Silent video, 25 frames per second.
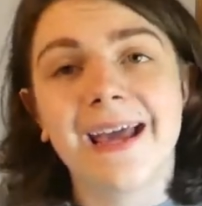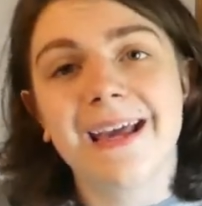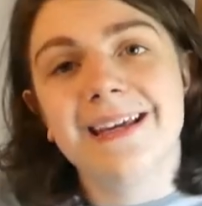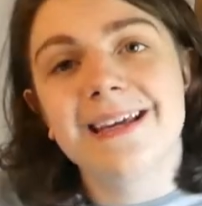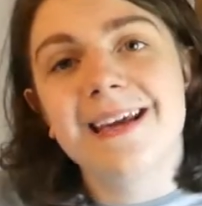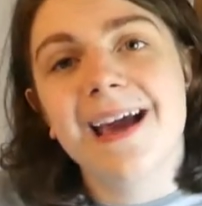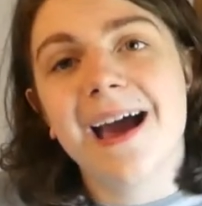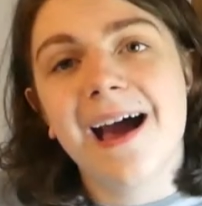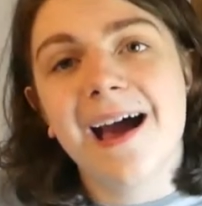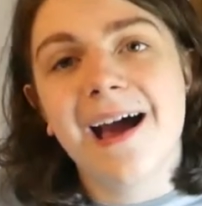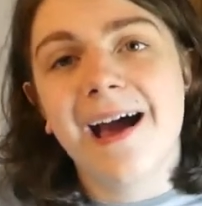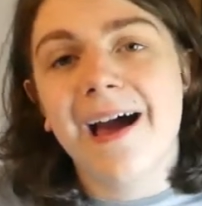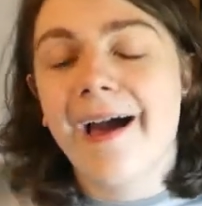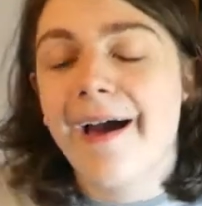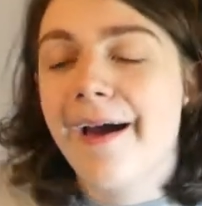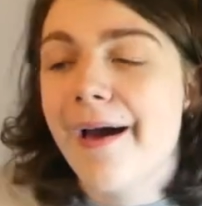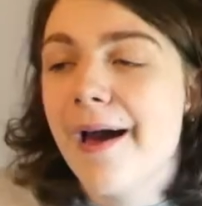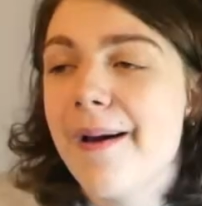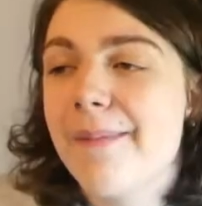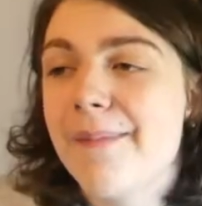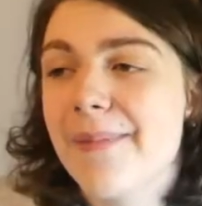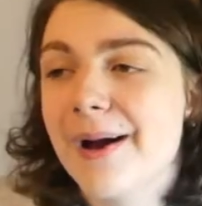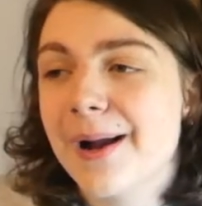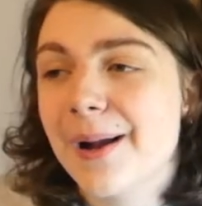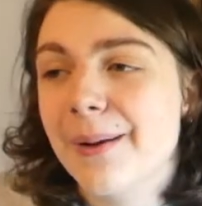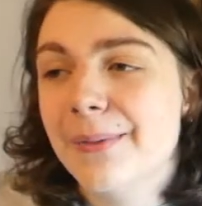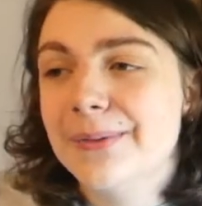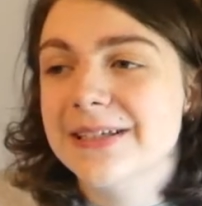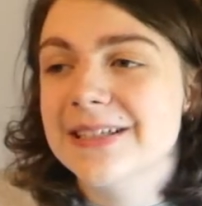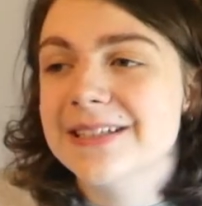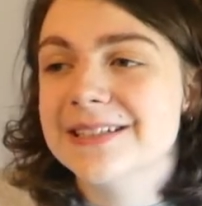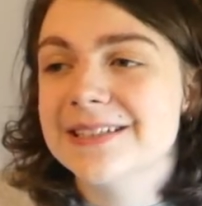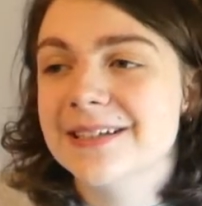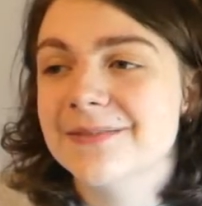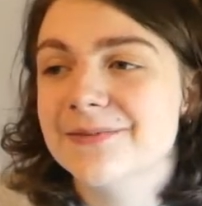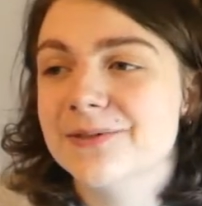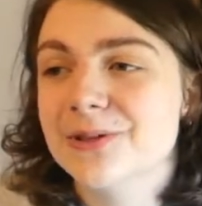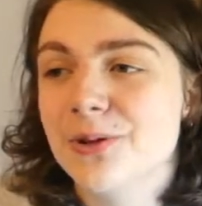yeah, a couple of
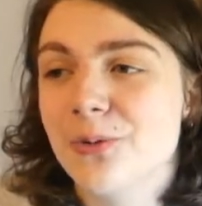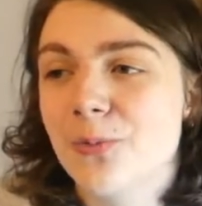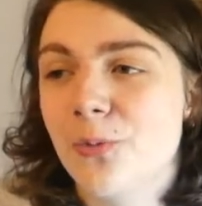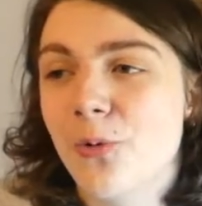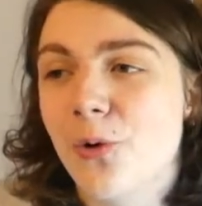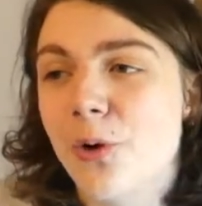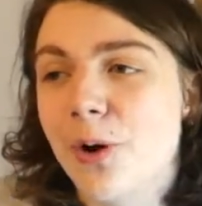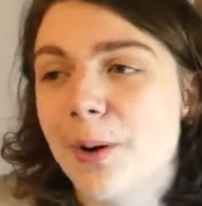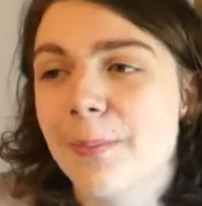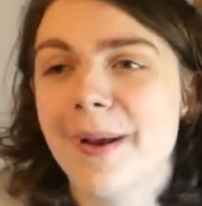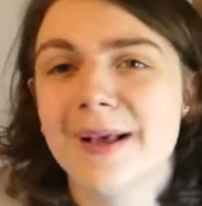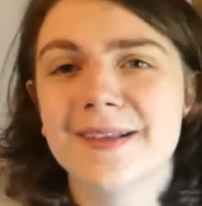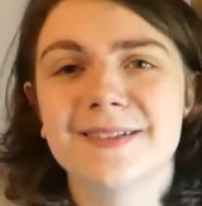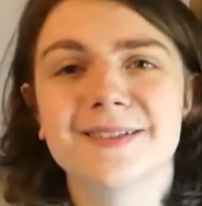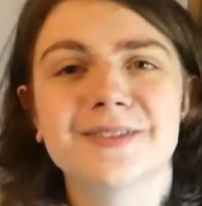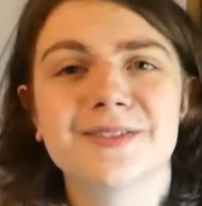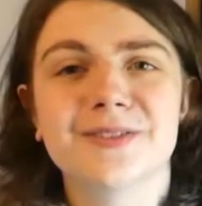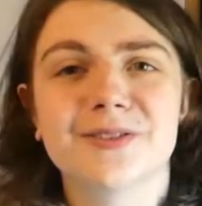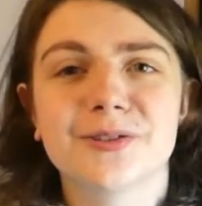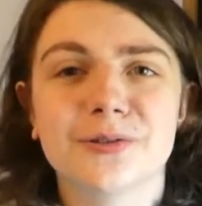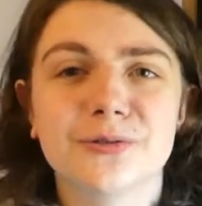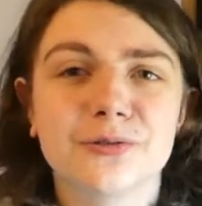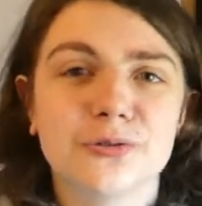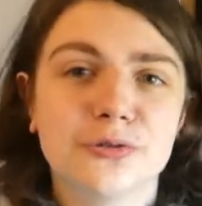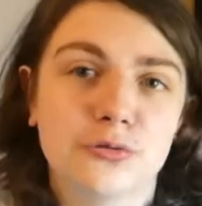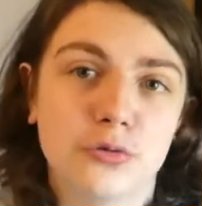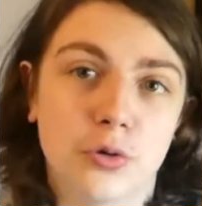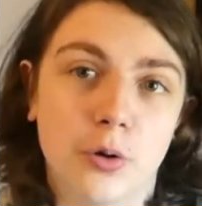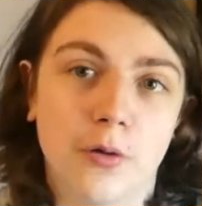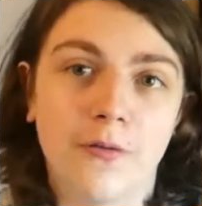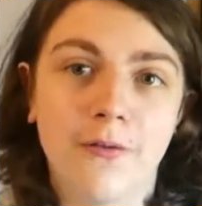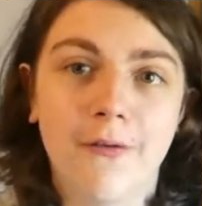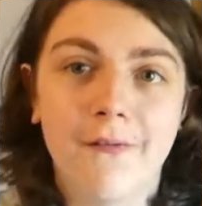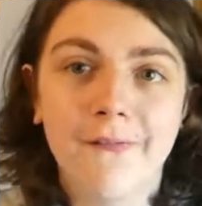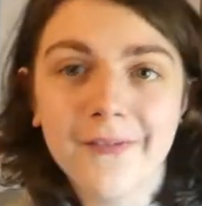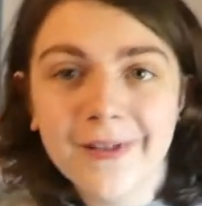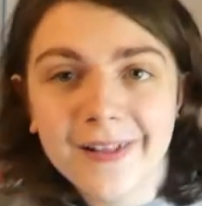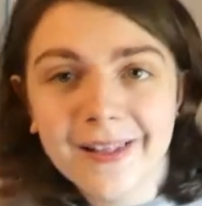days after the war, my sister drove
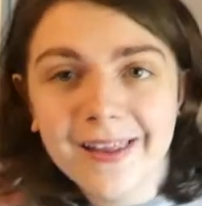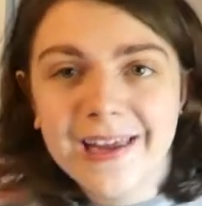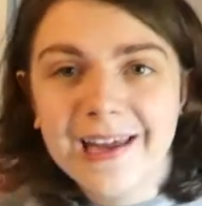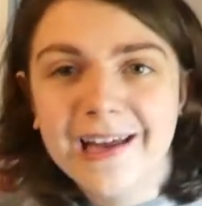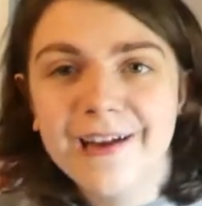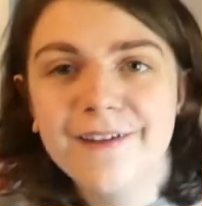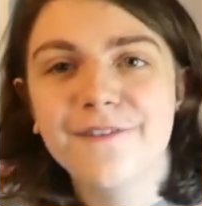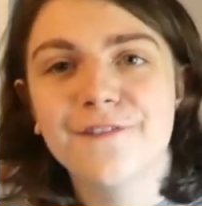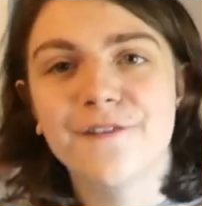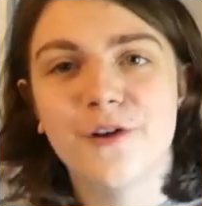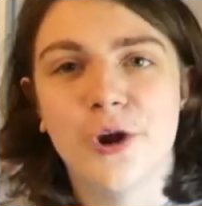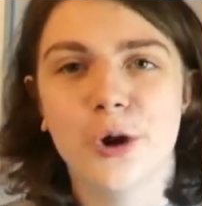off cliff,